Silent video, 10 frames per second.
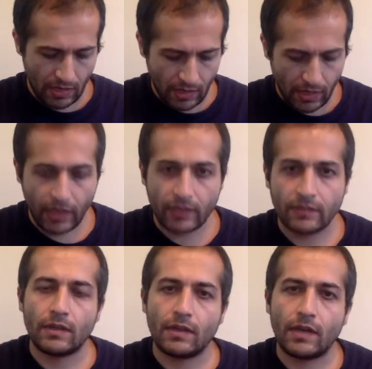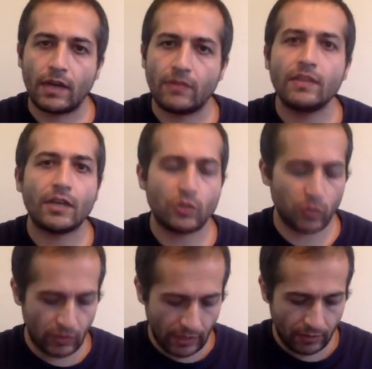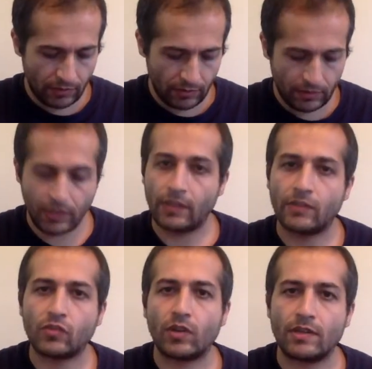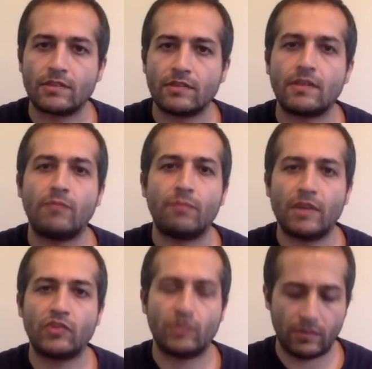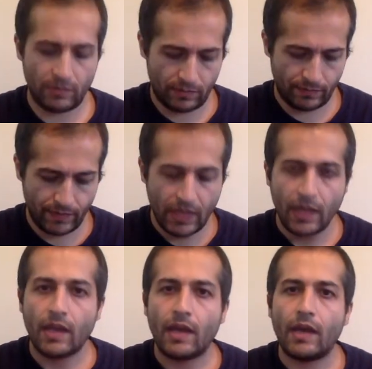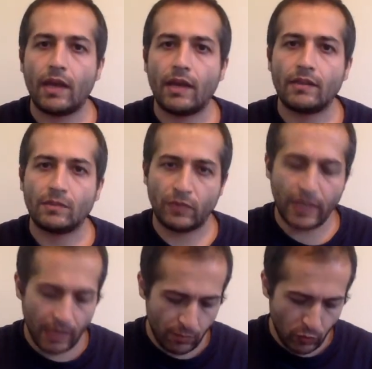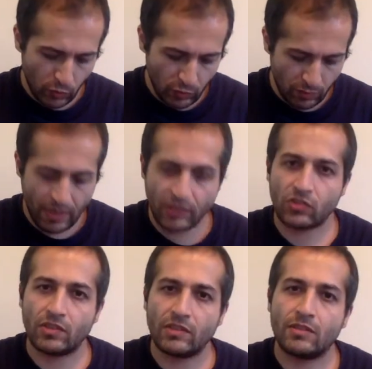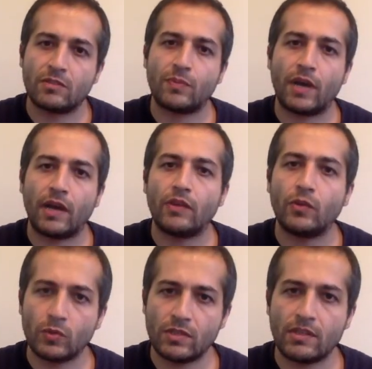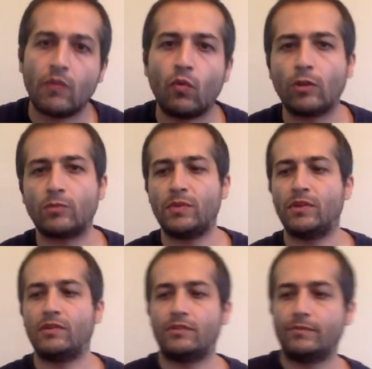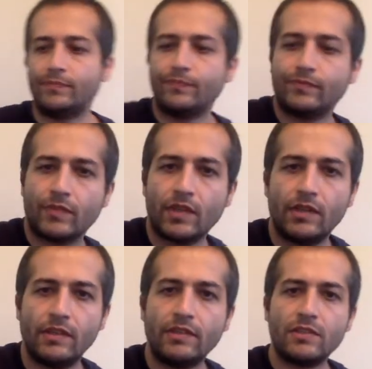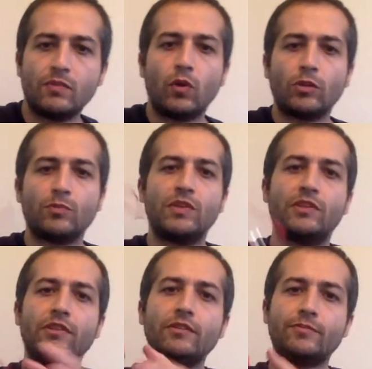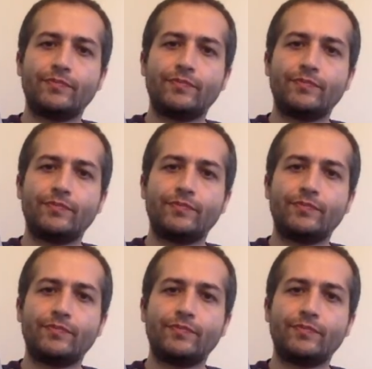And I think I should not trust this and measure it. And the way I'm going to measure it is by using a voltmeter. Here's the voltmeter.